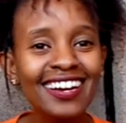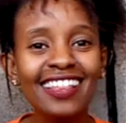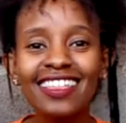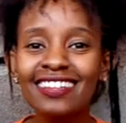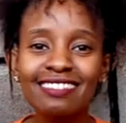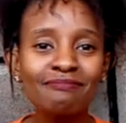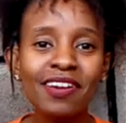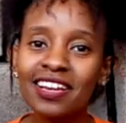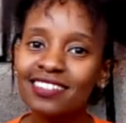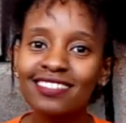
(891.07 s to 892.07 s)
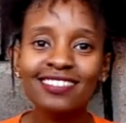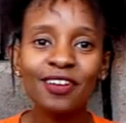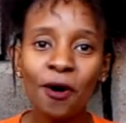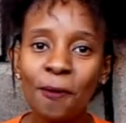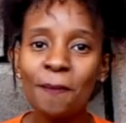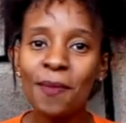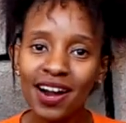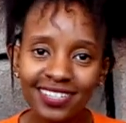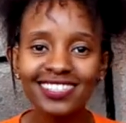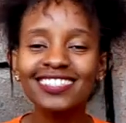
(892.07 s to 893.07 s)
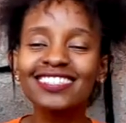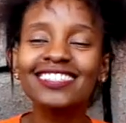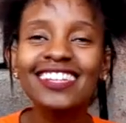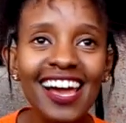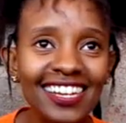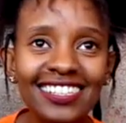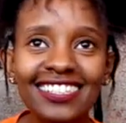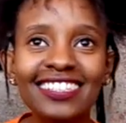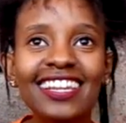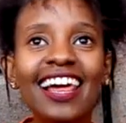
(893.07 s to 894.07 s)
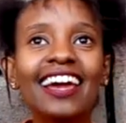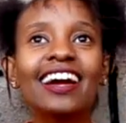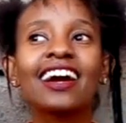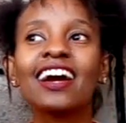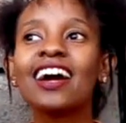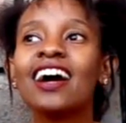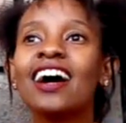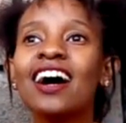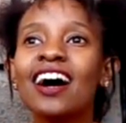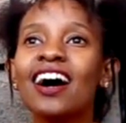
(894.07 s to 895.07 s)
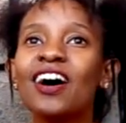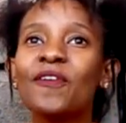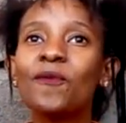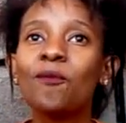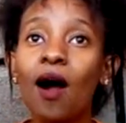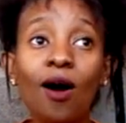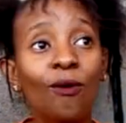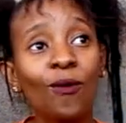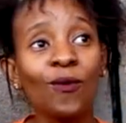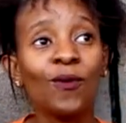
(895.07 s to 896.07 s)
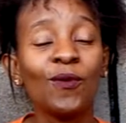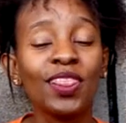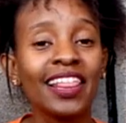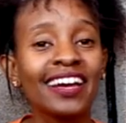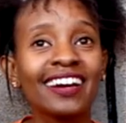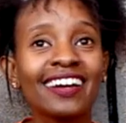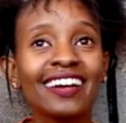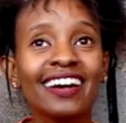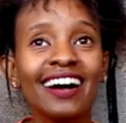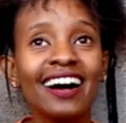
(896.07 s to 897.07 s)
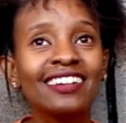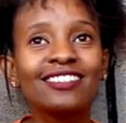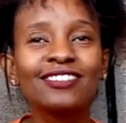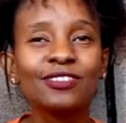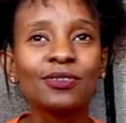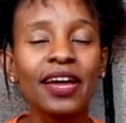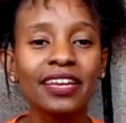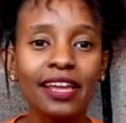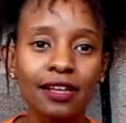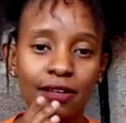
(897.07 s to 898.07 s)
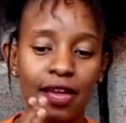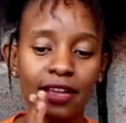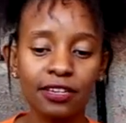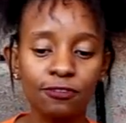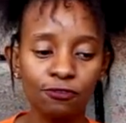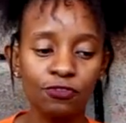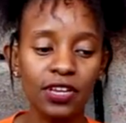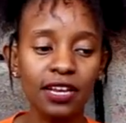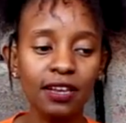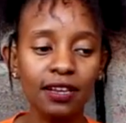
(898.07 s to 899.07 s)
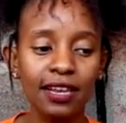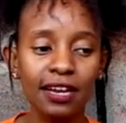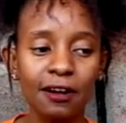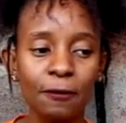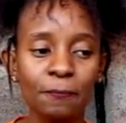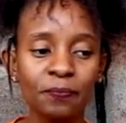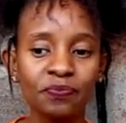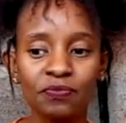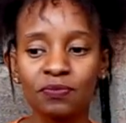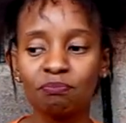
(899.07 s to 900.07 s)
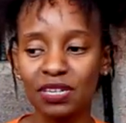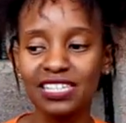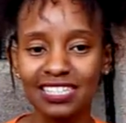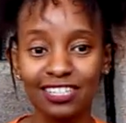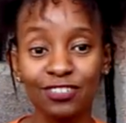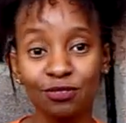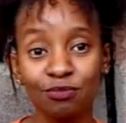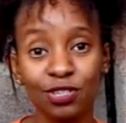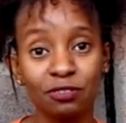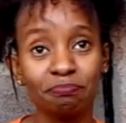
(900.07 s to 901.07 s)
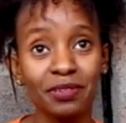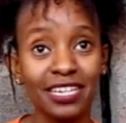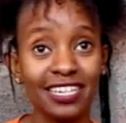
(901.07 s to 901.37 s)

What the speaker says: this makes so much sense. Like, wow, like I don't know, and I kind of feel like meditation brought me